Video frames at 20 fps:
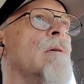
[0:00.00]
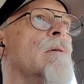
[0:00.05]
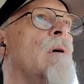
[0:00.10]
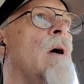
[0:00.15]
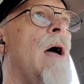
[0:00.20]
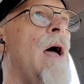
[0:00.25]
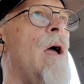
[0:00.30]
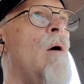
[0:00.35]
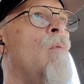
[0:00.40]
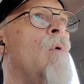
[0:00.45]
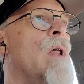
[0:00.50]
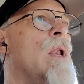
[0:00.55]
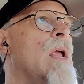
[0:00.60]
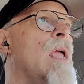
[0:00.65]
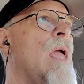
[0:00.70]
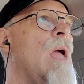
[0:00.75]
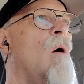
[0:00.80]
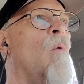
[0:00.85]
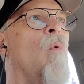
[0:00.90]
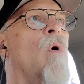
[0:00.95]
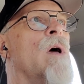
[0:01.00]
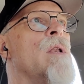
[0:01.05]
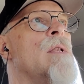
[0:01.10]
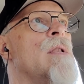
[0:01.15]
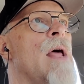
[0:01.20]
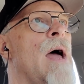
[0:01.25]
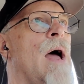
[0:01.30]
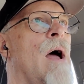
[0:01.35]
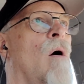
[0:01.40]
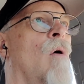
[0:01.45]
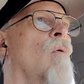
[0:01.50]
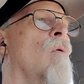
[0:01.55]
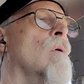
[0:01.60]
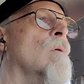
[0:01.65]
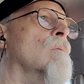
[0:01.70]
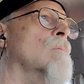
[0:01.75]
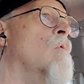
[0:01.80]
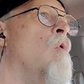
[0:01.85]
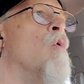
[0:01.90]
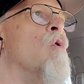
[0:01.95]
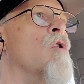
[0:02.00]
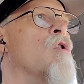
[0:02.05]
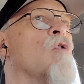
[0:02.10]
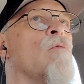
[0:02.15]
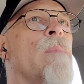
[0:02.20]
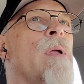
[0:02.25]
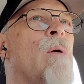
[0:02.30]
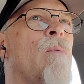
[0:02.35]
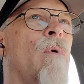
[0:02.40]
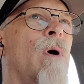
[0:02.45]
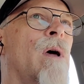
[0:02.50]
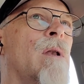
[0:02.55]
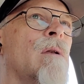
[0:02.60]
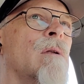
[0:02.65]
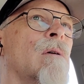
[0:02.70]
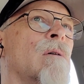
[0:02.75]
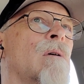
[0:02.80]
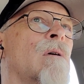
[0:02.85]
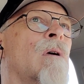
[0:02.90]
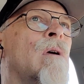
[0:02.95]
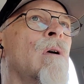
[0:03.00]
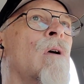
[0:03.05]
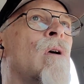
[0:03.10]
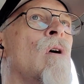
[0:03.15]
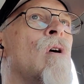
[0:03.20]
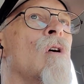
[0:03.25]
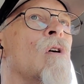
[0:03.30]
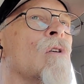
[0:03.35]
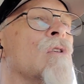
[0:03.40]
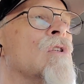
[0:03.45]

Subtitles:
I want to get one now. Order me one.